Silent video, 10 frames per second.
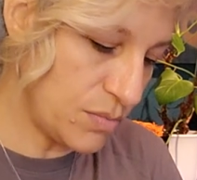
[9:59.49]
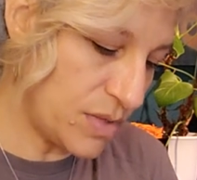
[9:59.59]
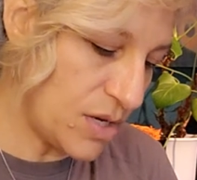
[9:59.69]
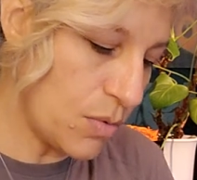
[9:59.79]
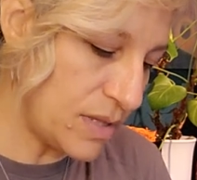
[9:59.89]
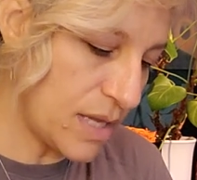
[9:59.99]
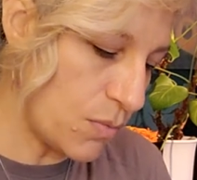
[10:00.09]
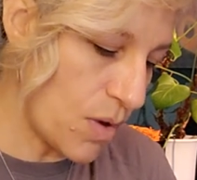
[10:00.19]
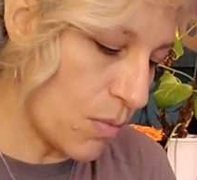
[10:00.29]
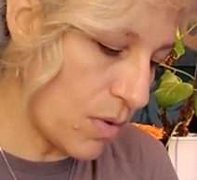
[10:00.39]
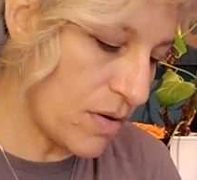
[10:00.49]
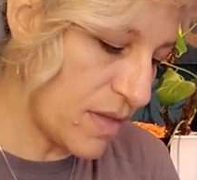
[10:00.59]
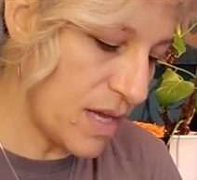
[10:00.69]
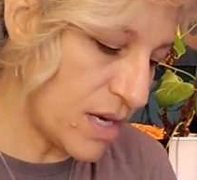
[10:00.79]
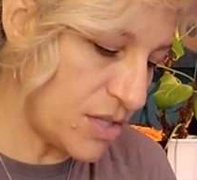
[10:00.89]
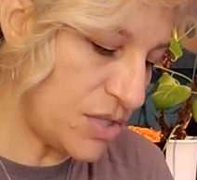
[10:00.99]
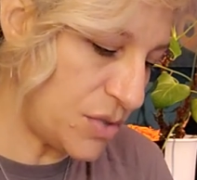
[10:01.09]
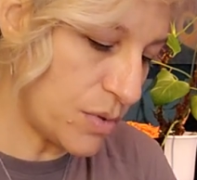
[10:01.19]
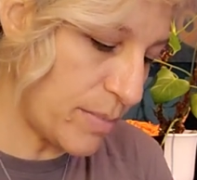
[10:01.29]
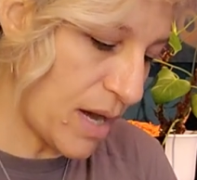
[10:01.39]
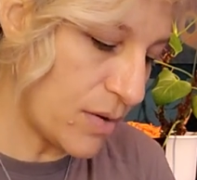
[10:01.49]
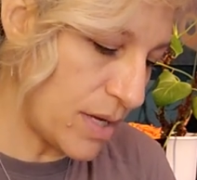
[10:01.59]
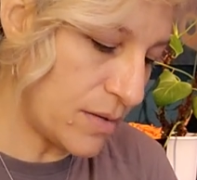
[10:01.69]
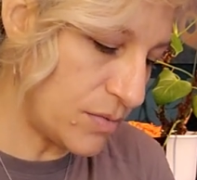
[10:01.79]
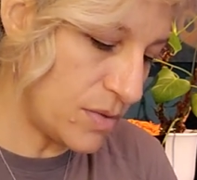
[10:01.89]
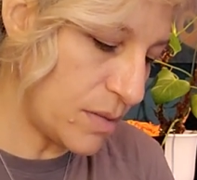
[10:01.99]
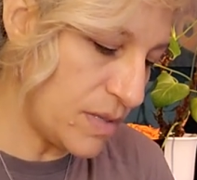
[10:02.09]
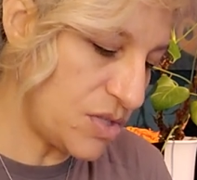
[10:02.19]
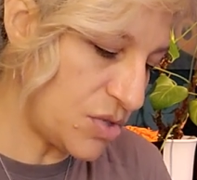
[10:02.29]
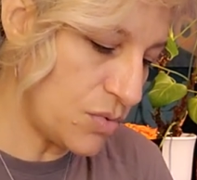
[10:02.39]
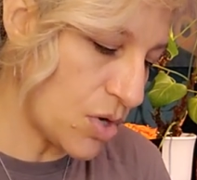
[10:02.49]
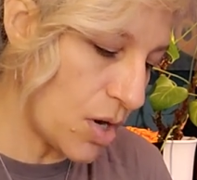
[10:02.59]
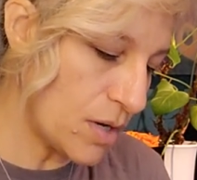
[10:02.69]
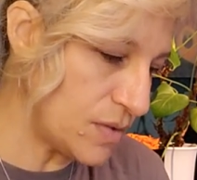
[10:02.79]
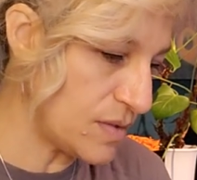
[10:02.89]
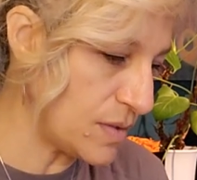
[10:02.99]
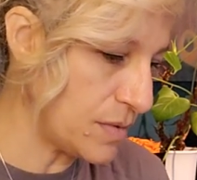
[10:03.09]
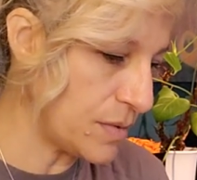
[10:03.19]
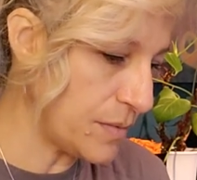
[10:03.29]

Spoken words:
We know what they want. What are they going to do about it? Give me two cards.